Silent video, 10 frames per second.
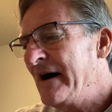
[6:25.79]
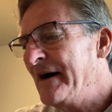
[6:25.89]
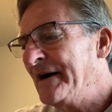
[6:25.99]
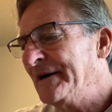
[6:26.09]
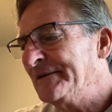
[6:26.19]

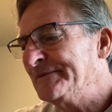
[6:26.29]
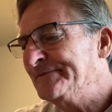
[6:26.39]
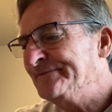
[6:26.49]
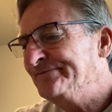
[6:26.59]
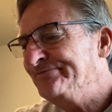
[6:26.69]

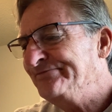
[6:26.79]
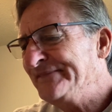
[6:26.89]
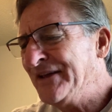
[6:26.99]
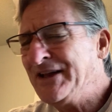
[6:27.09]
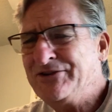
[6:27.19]
Um,
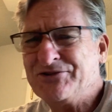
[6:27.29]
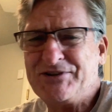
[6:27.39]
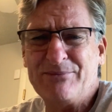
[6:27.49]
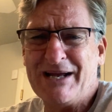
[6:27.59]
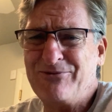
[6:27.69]
and they
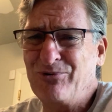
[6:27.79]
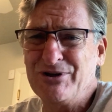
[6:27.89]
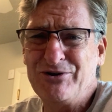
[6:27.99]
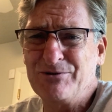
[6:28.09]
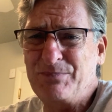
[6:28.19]
just seem like
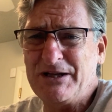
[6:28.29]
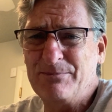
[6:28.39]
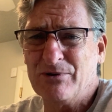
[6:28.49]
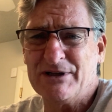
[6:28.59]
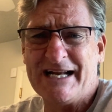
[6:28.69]
really good
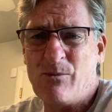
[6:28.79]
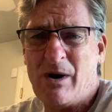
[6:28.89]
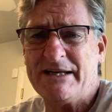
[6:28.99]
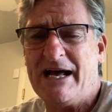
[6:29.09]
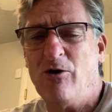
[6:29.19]
people, and I
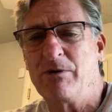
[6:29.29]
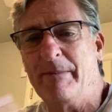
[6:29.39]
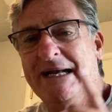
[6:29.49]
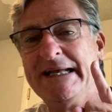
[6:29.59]
want to help them.